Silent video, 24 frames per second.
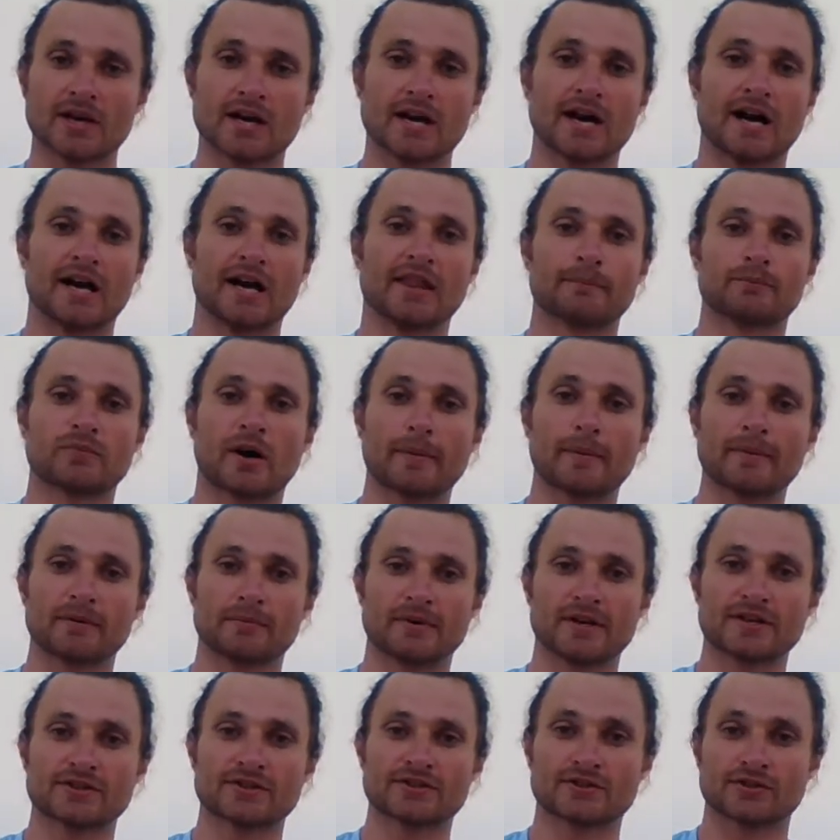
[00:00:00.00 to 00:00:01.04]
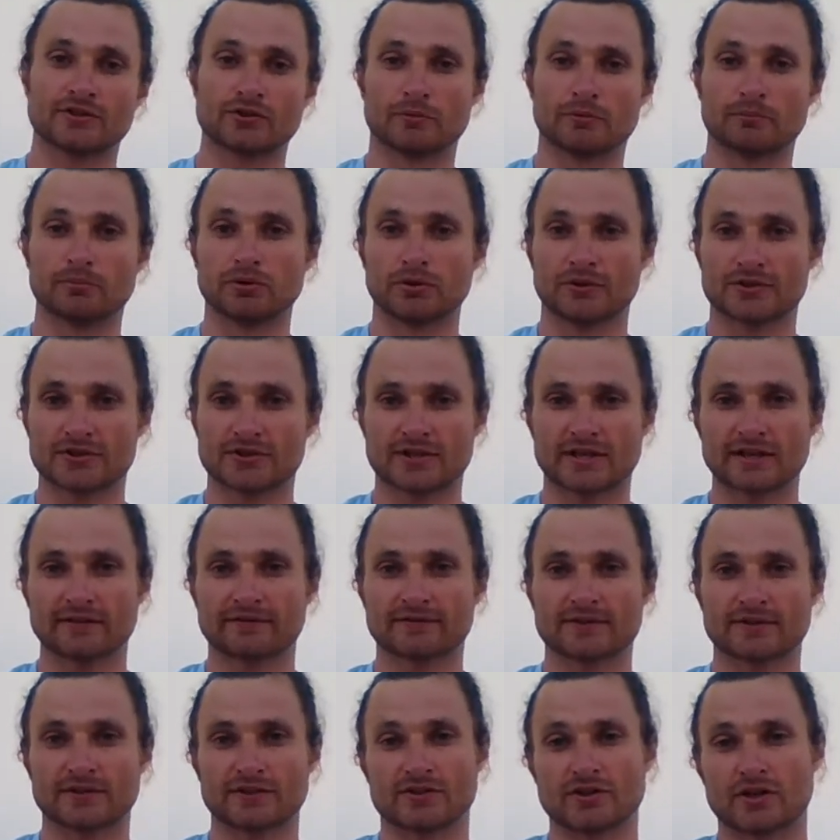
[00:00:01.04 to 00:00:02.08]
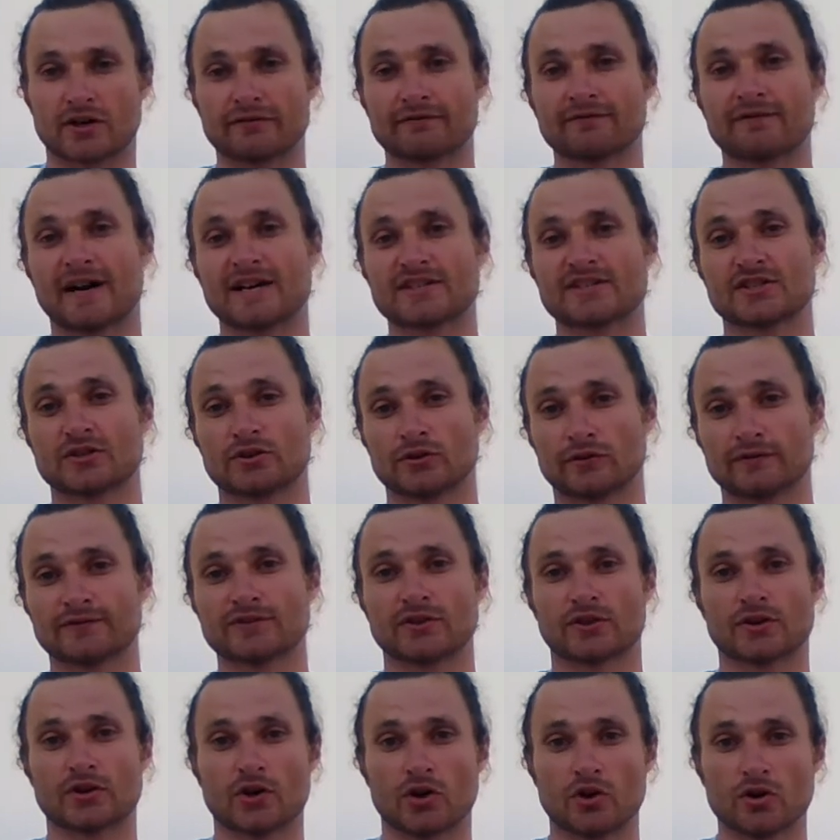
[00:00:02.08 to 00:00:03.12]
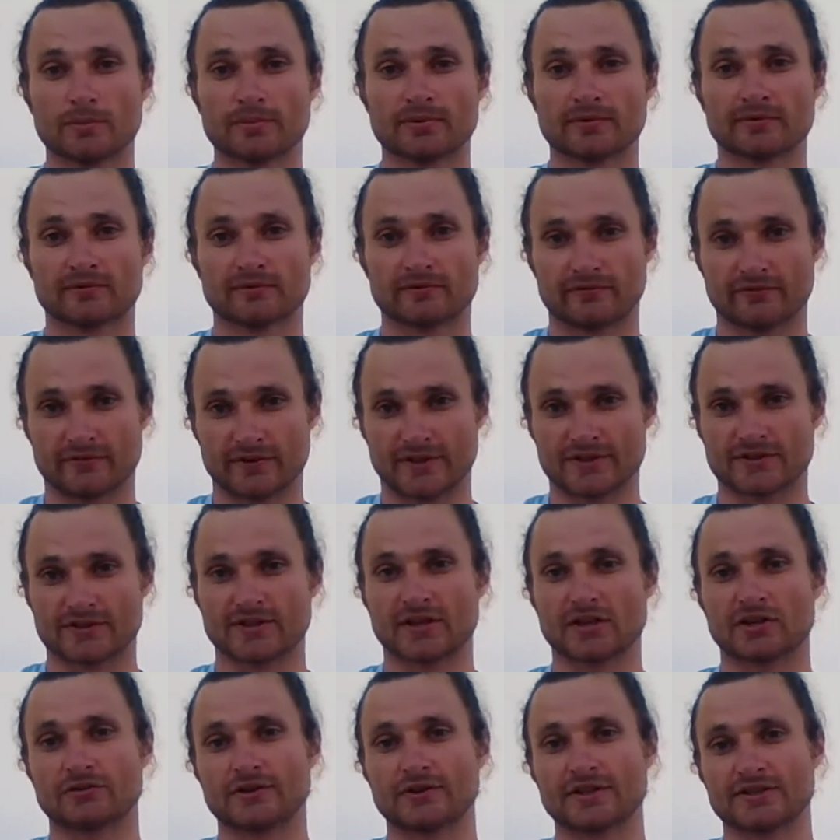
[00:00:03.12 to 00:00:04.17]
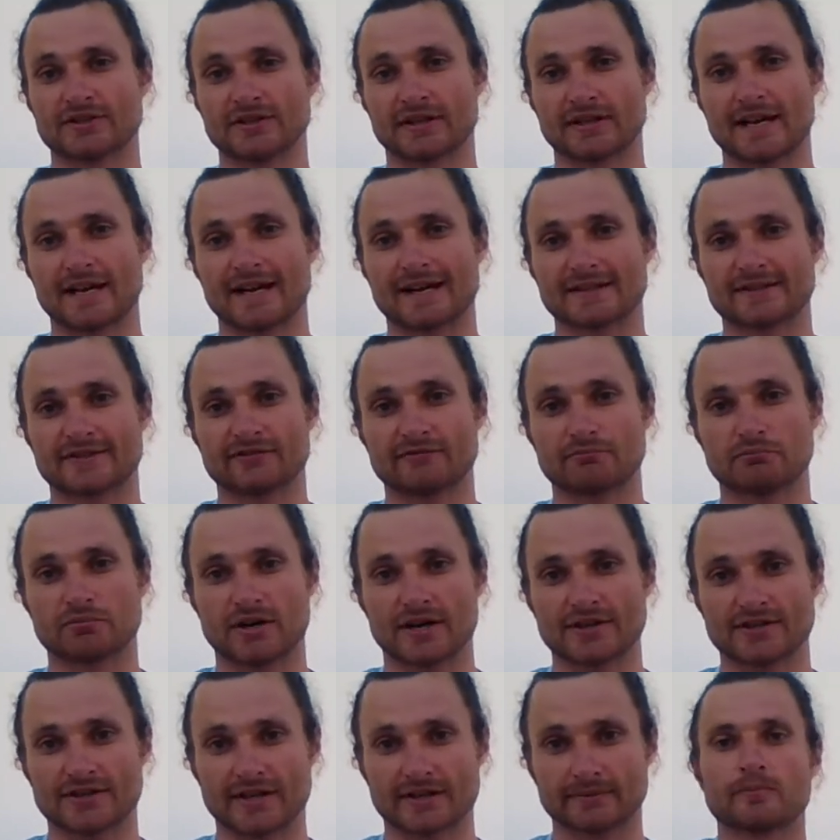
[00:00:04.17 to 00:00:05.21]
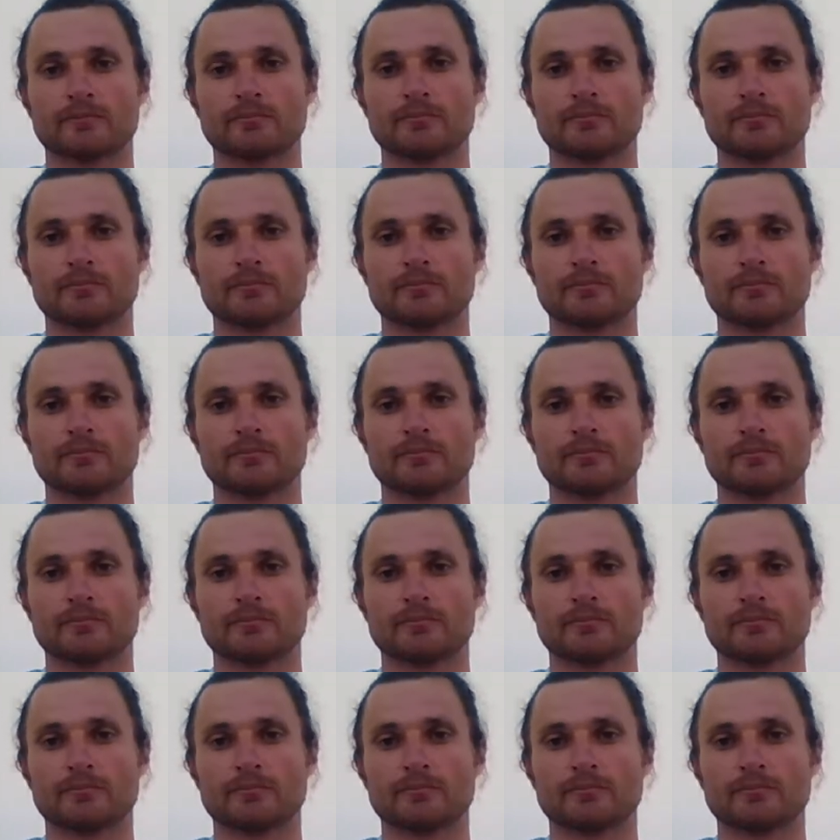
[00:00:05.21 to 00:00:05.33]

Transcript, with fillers: And the problem is your blood shift is not fast enough to cope for this increasing negative pressure.